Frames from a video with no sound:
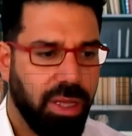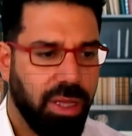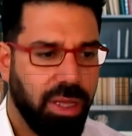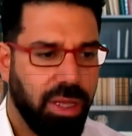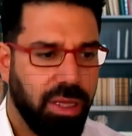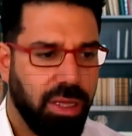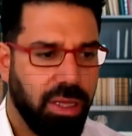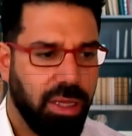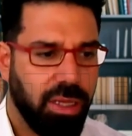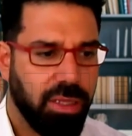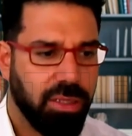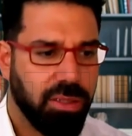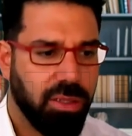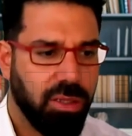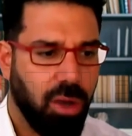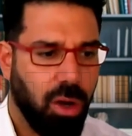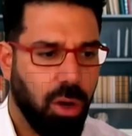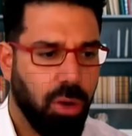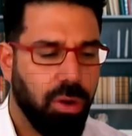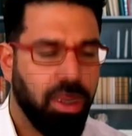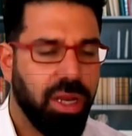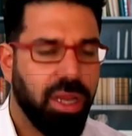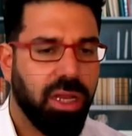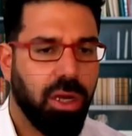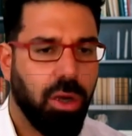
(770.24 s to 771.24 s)
is
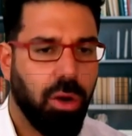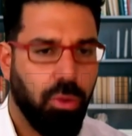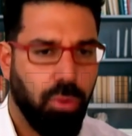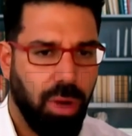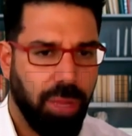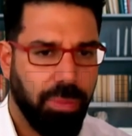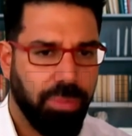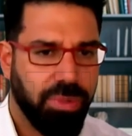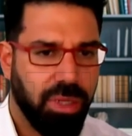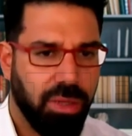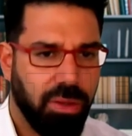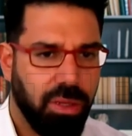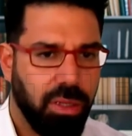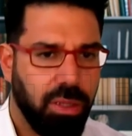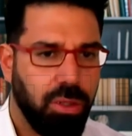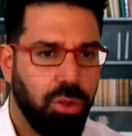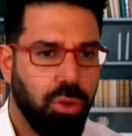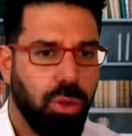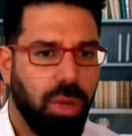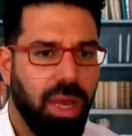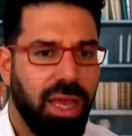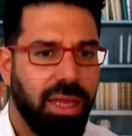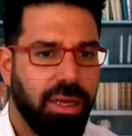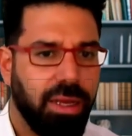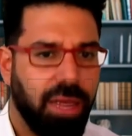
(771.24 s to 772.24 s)
already corrupted the
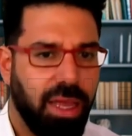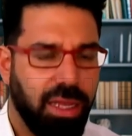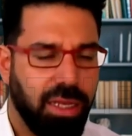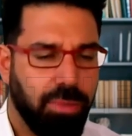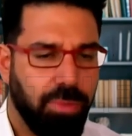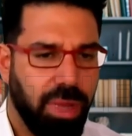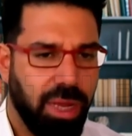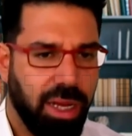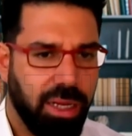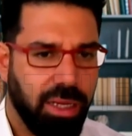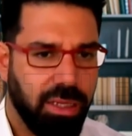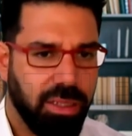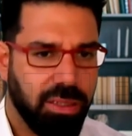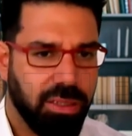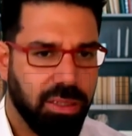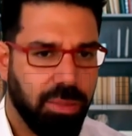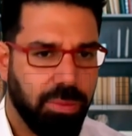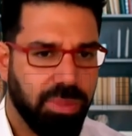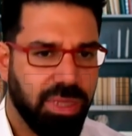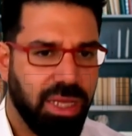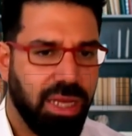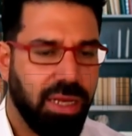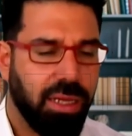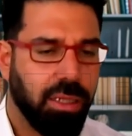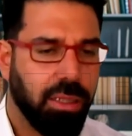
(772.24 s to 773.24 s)
UN aid
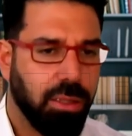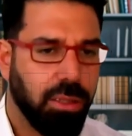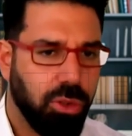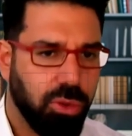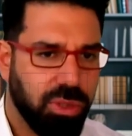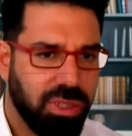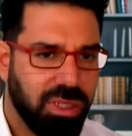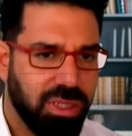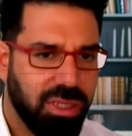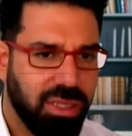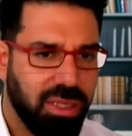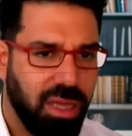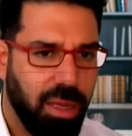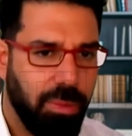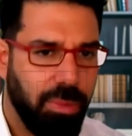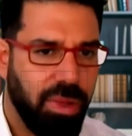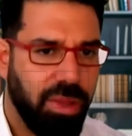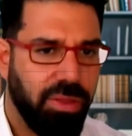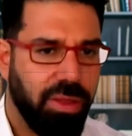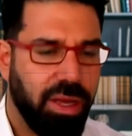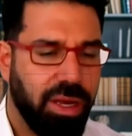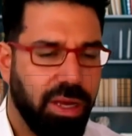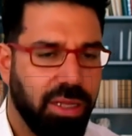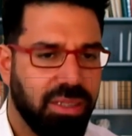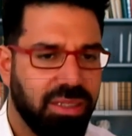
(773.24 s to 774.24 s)
mechanisms, and it loots
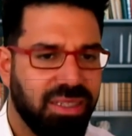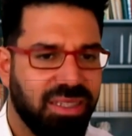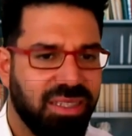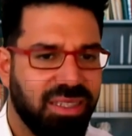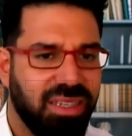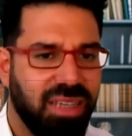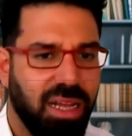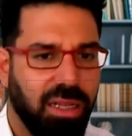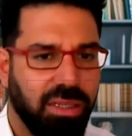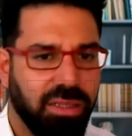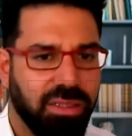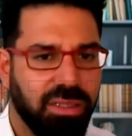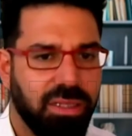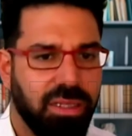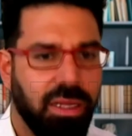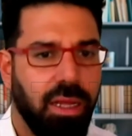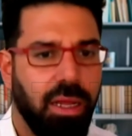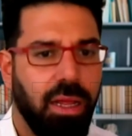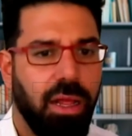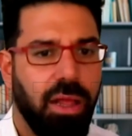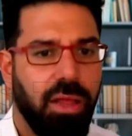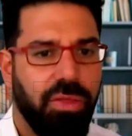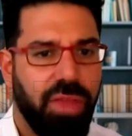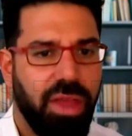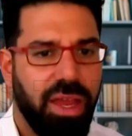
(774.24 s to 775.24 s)
them, and then it
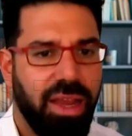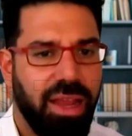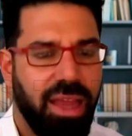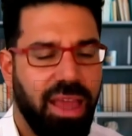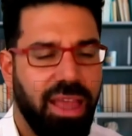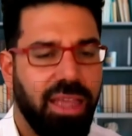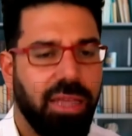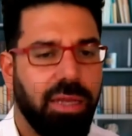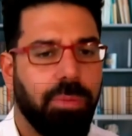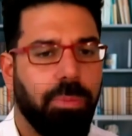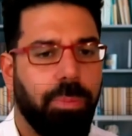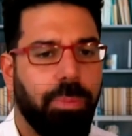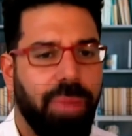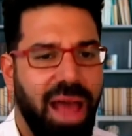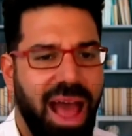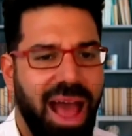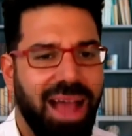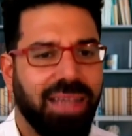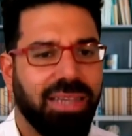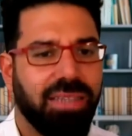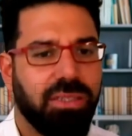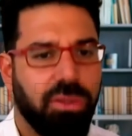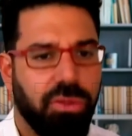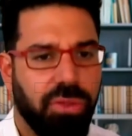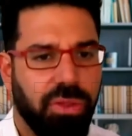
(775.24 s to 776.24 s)
sells that aid
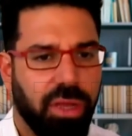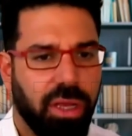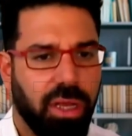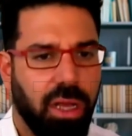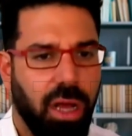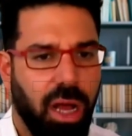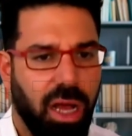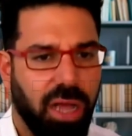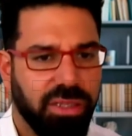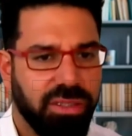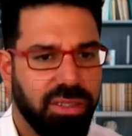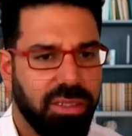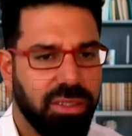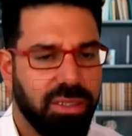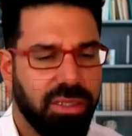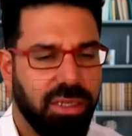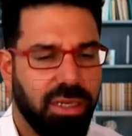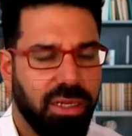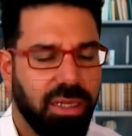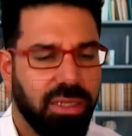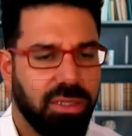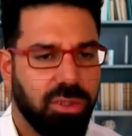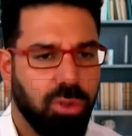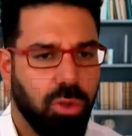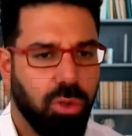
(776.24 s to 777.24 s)
back to the
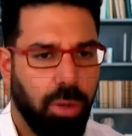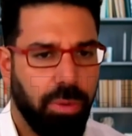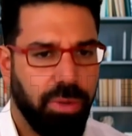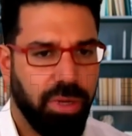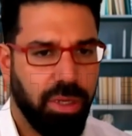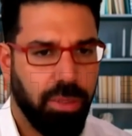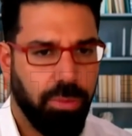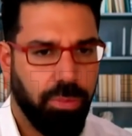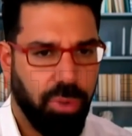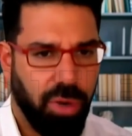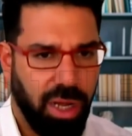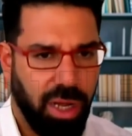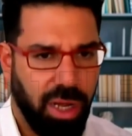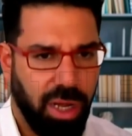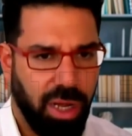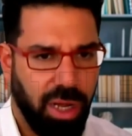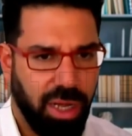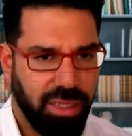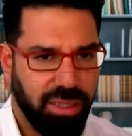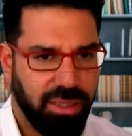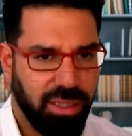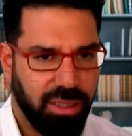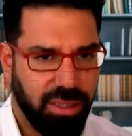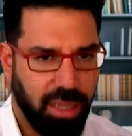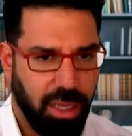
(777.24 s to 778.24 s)
Gazans at exorbitant
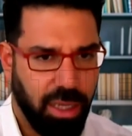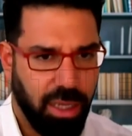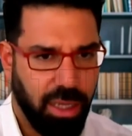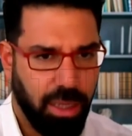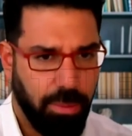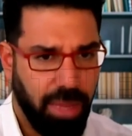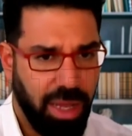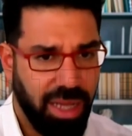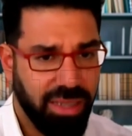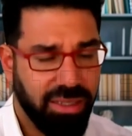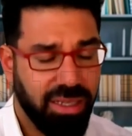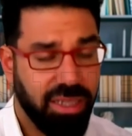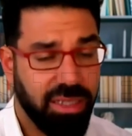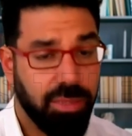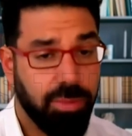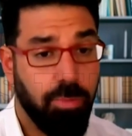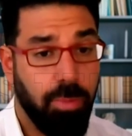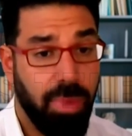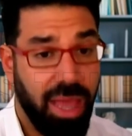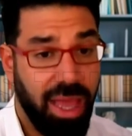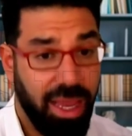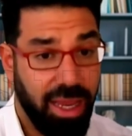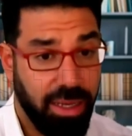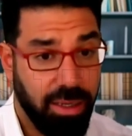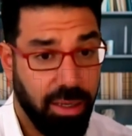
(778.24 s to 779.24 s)
prices. Hamas has
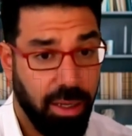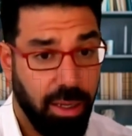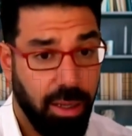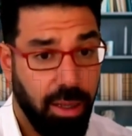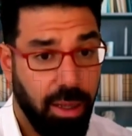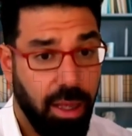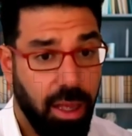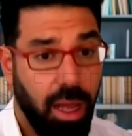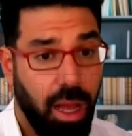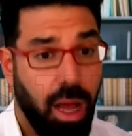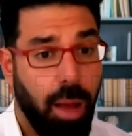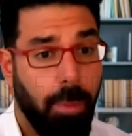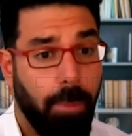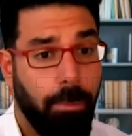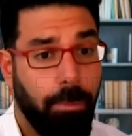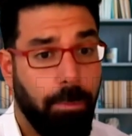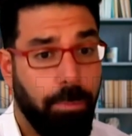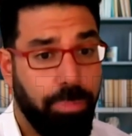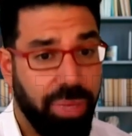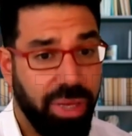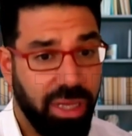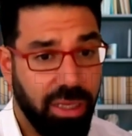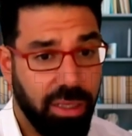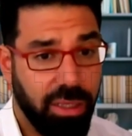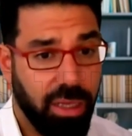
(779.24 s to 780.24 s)
made
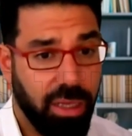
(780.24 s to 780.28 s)
$1